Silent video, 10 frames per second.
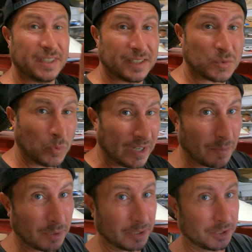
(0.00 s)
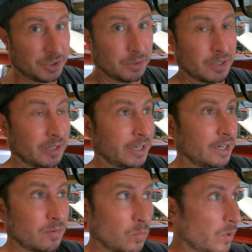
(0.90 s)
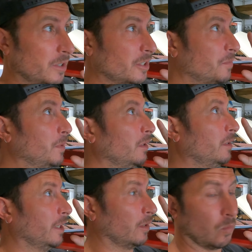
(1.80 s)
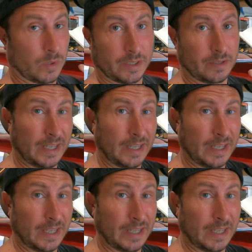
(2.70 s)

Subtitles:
since we're not building a show car here, we're just building what